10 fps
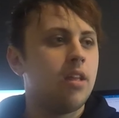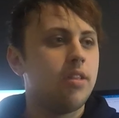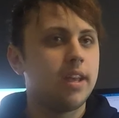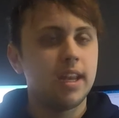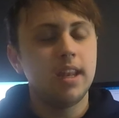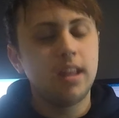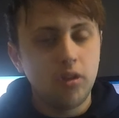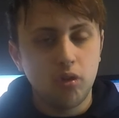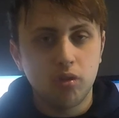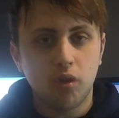The green they
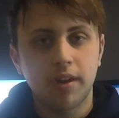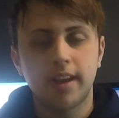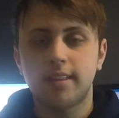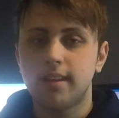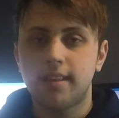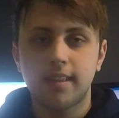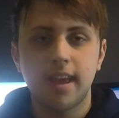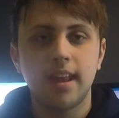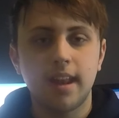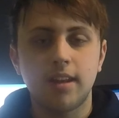used on it is
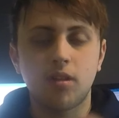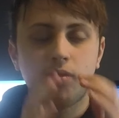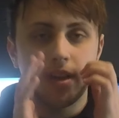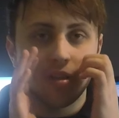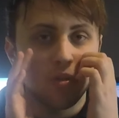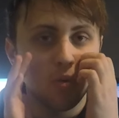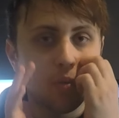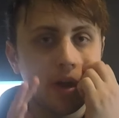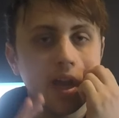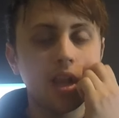insane, it just fits so
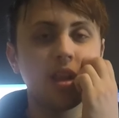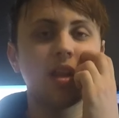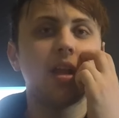well.